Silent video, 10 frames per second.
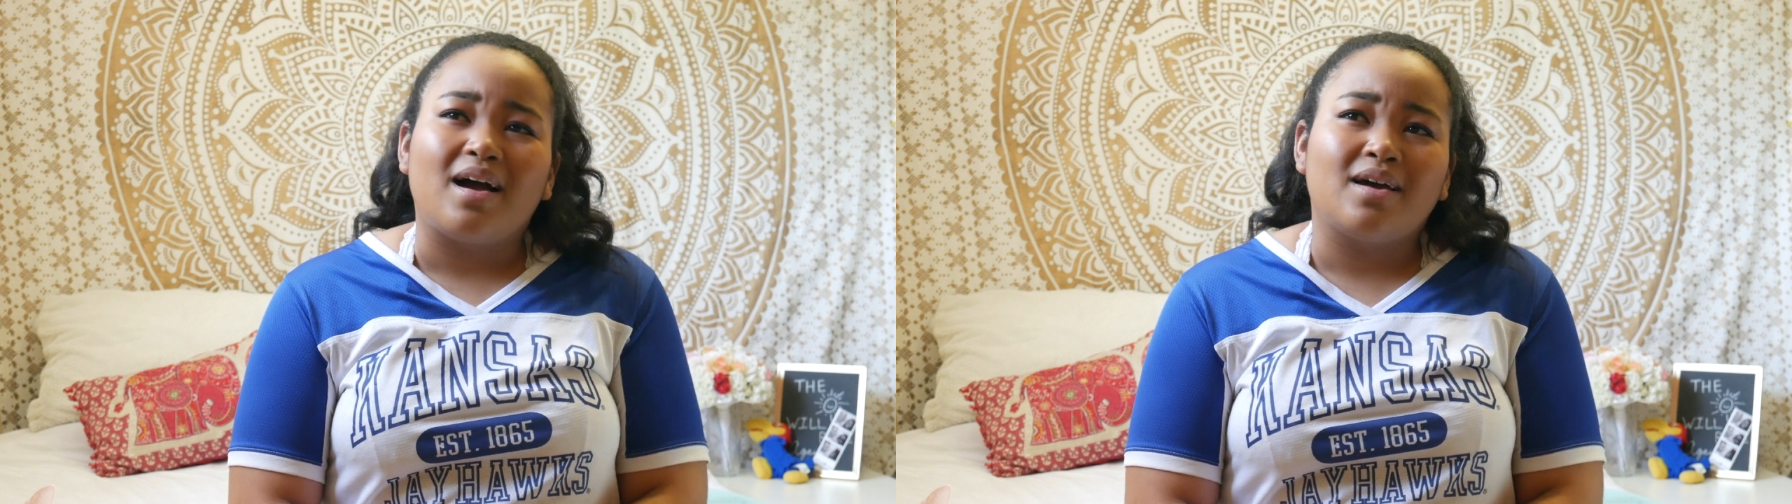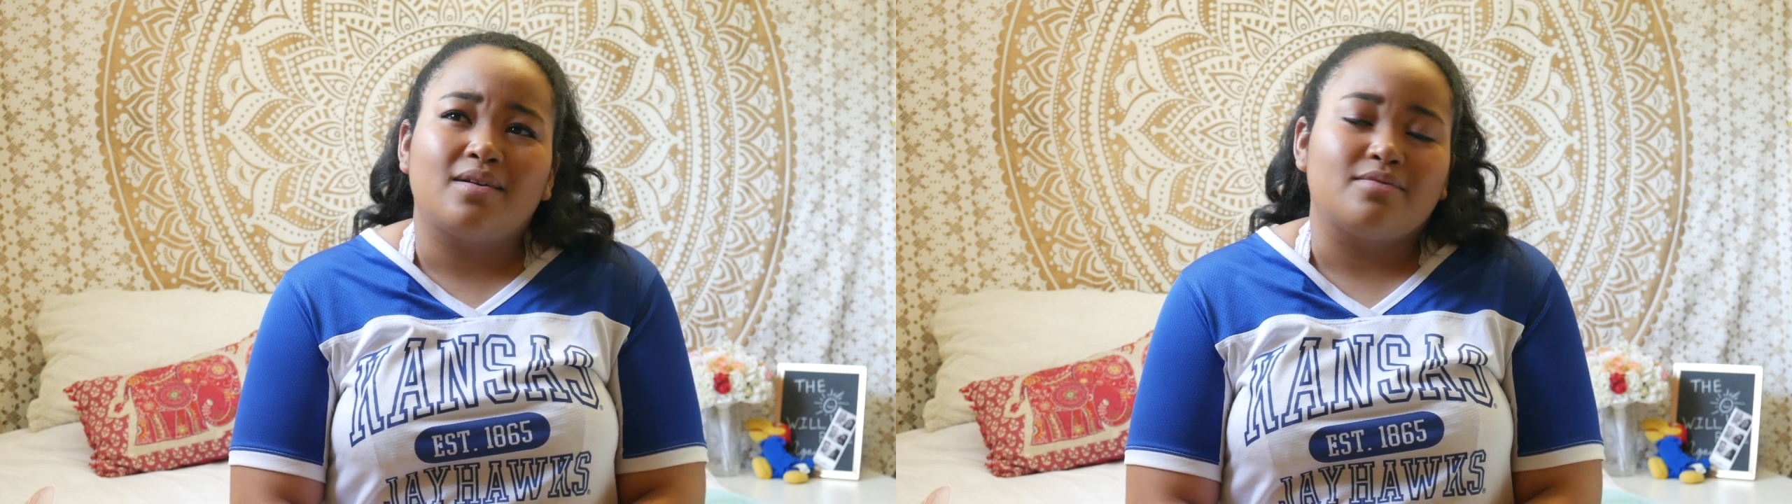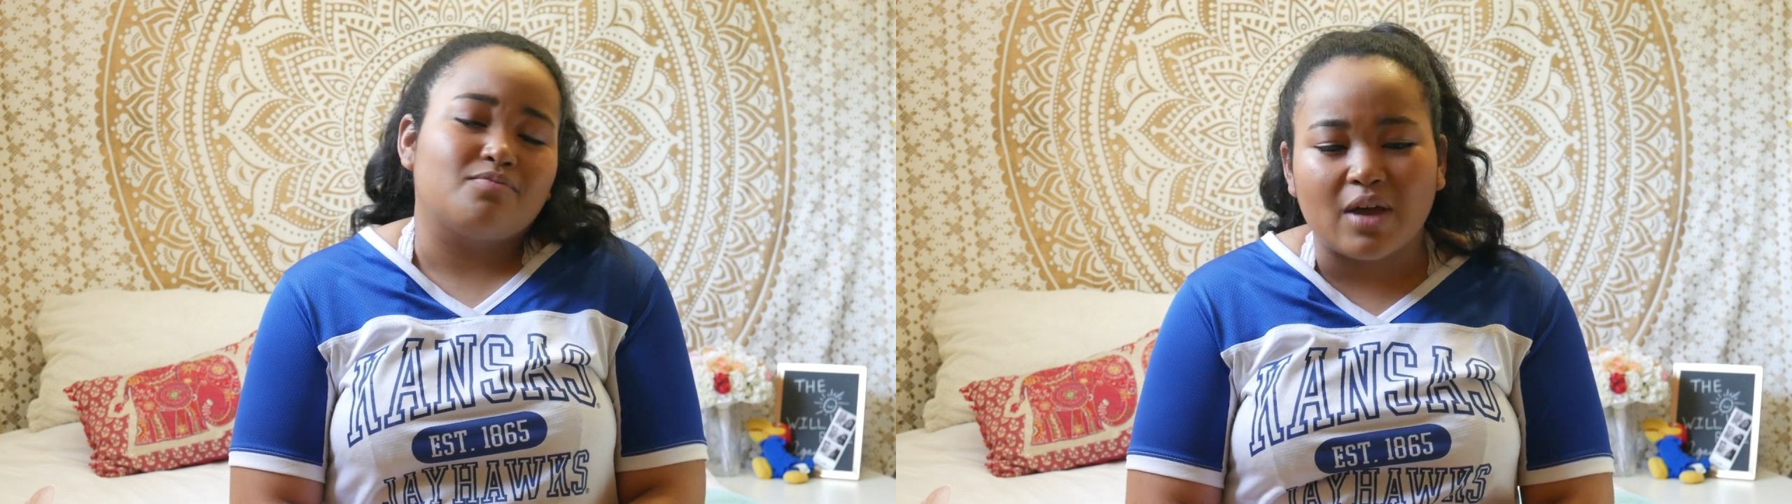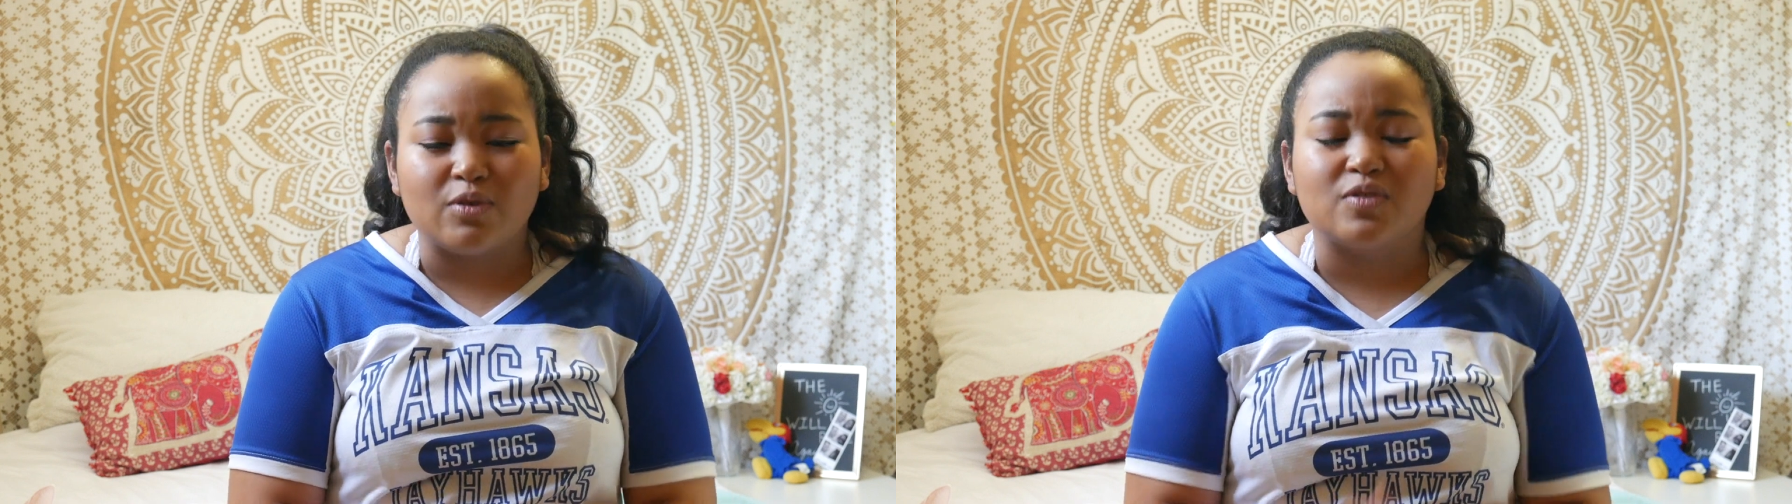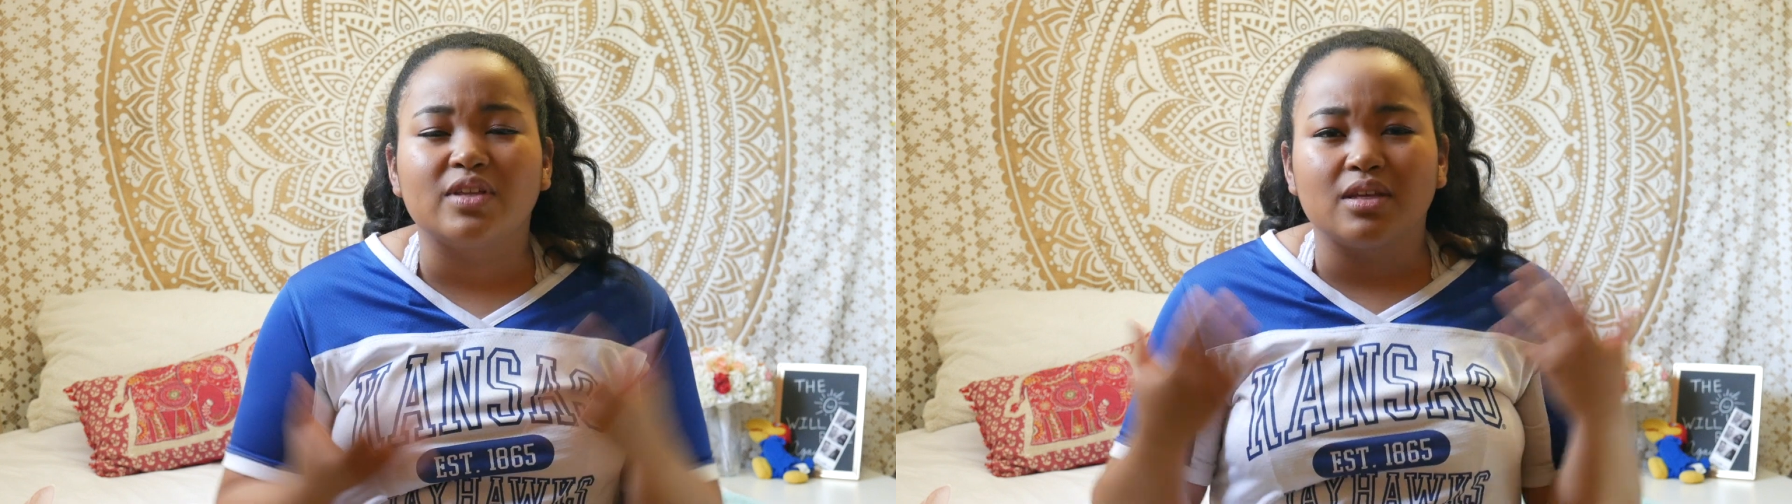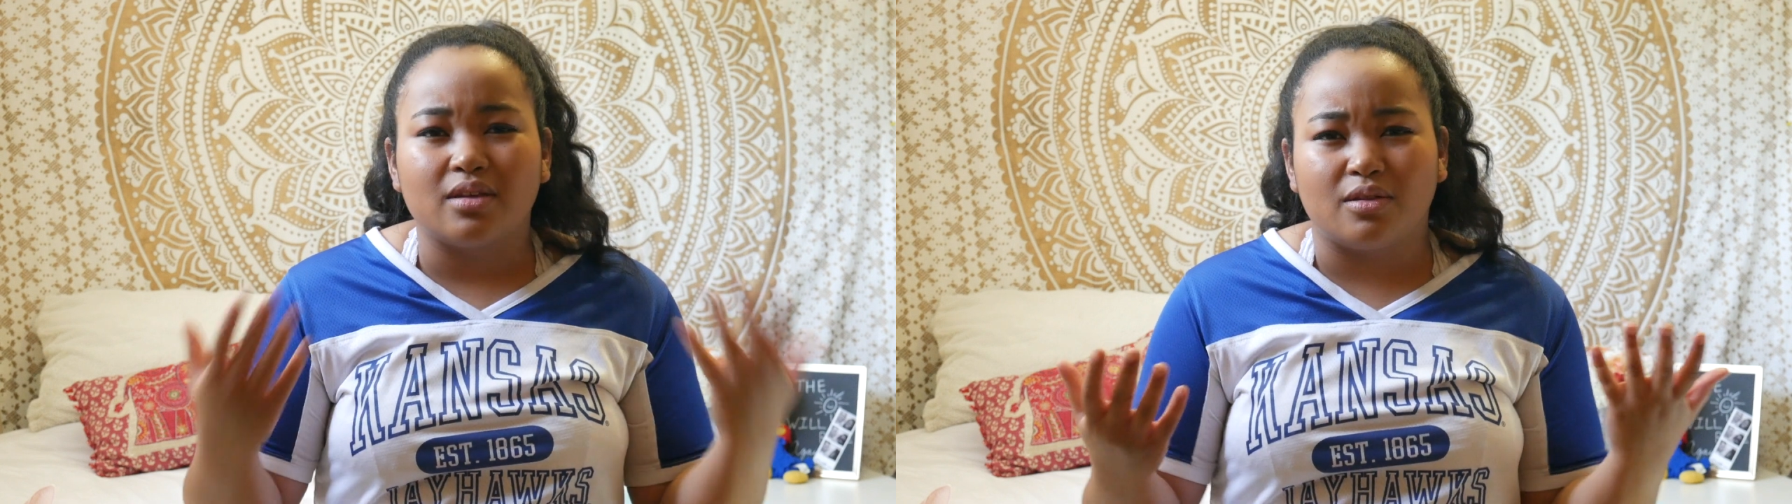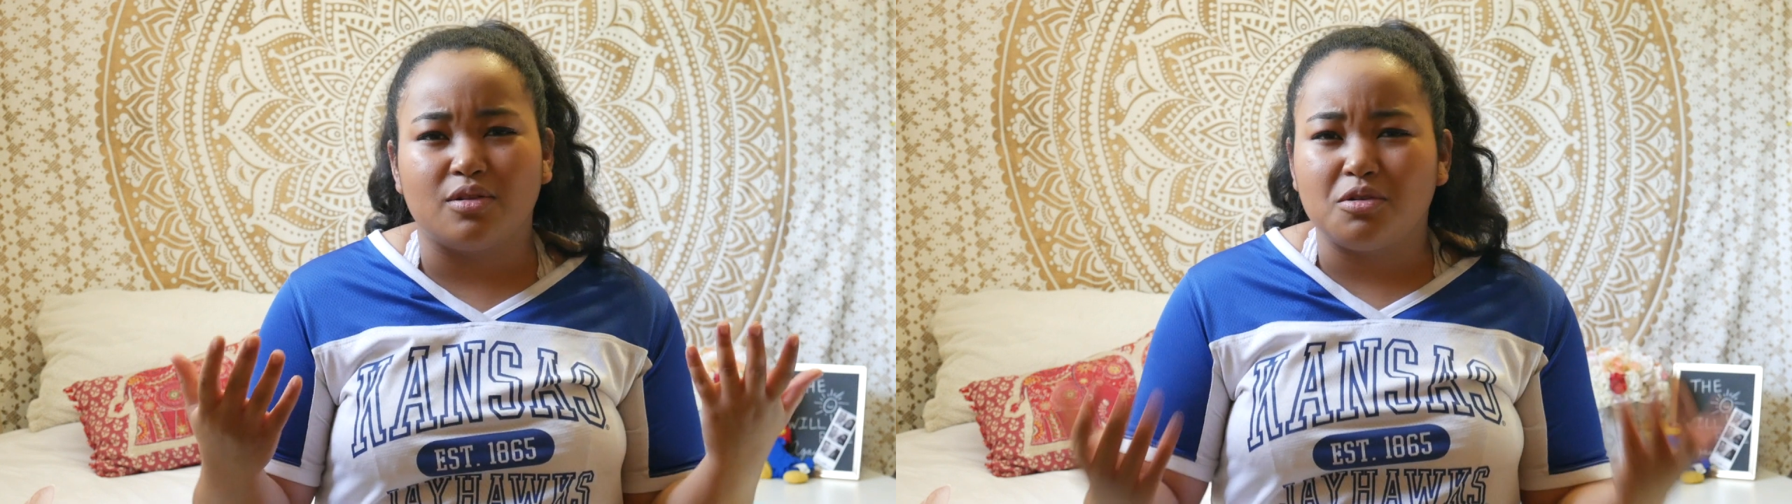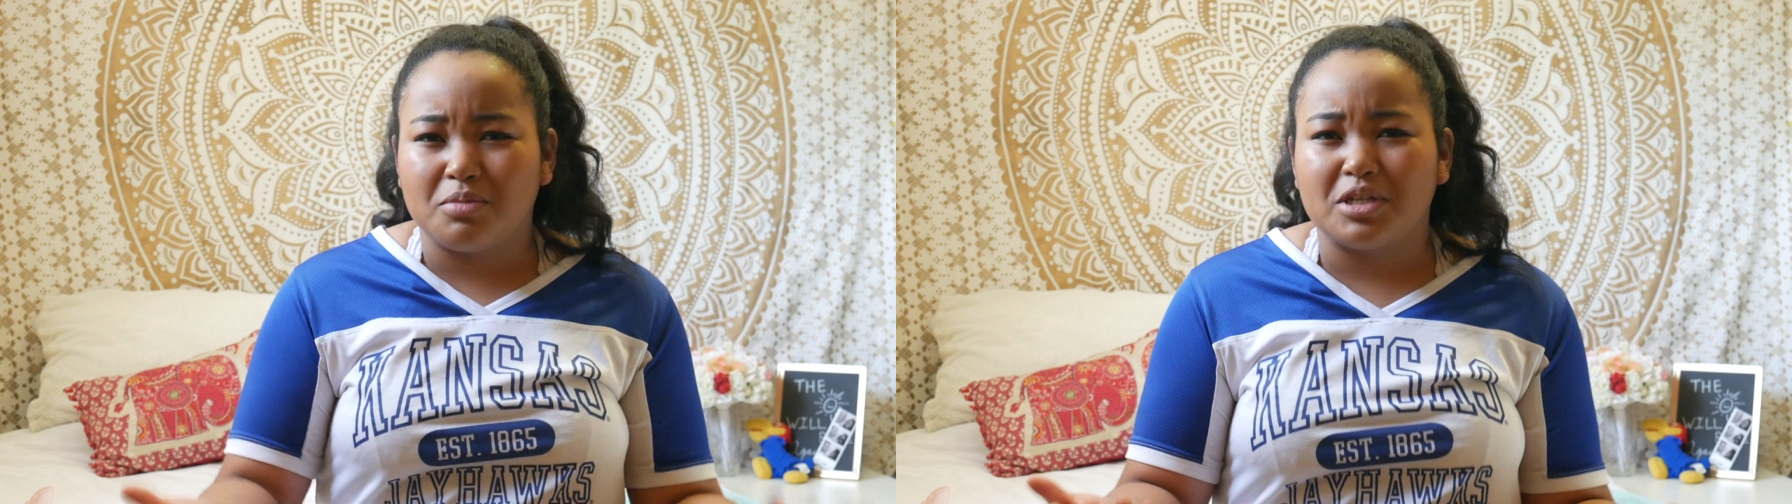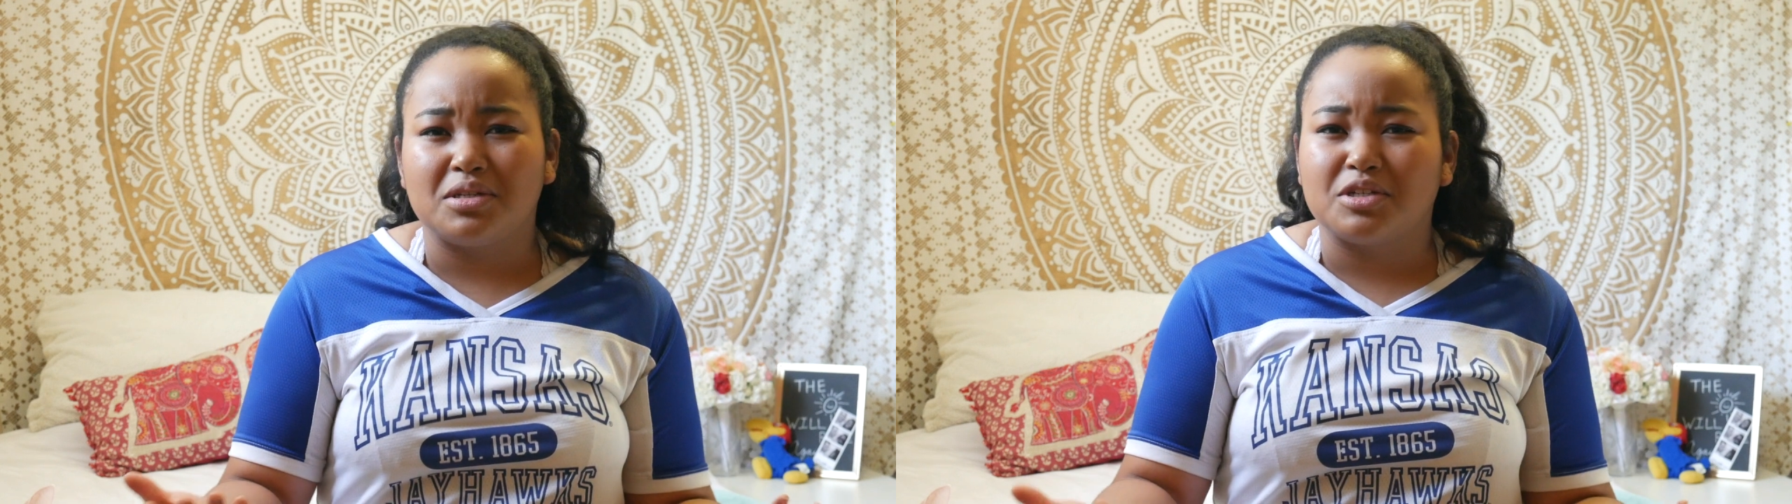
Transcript: I was feeling a little bit